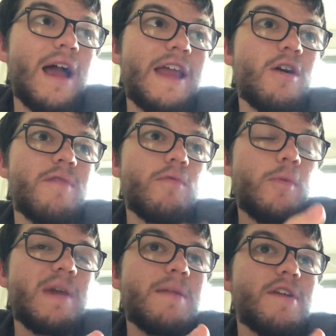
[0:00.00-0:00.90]
I know I've
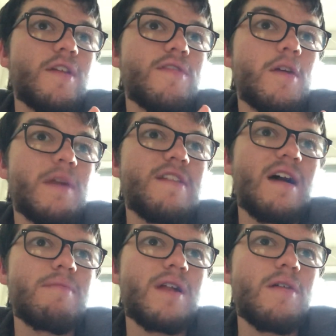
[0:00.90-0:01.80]
repeated myself so many
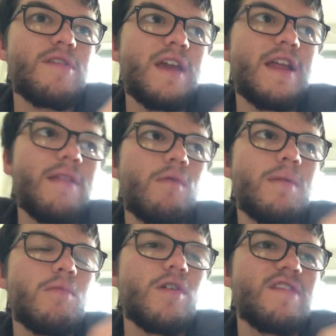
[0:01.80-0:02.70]
times, so I'll say it one
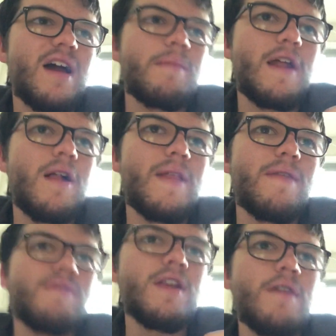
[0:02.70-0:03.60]
more time, then I'll end the
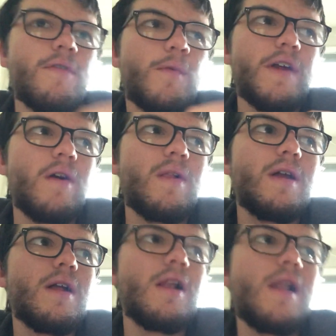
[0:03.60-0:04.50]
video for real.
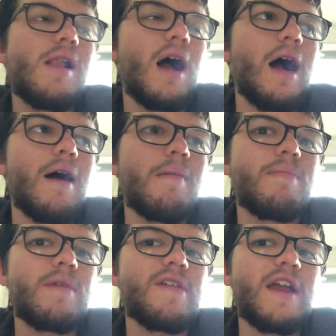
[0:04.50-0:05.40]

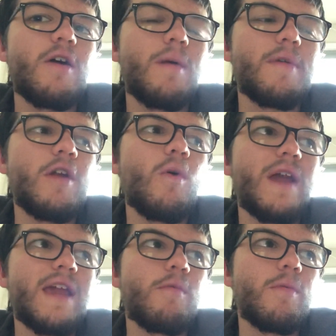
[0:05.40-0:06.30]
Because I know I'm
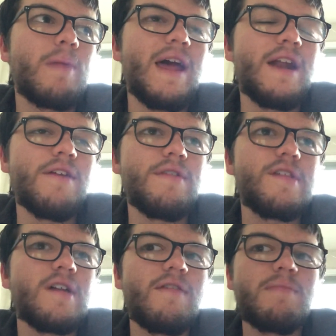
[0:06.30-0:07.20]
annoying and repetitive and
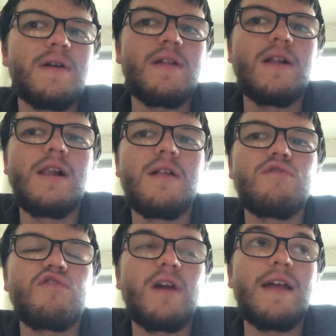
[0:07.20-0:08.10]
stuff, but
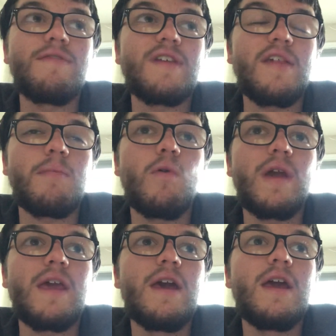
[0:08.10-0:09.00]
just trying to emphasize the point.
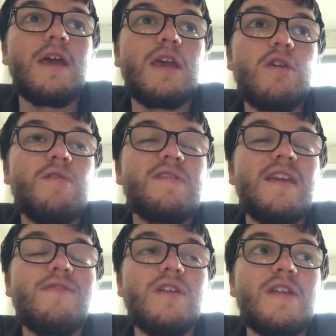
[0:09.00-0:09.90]
It's
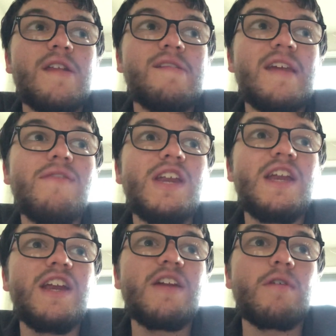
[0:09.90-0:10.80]
DVD
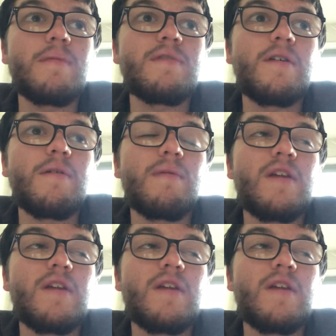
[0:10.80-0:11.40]
decryptor.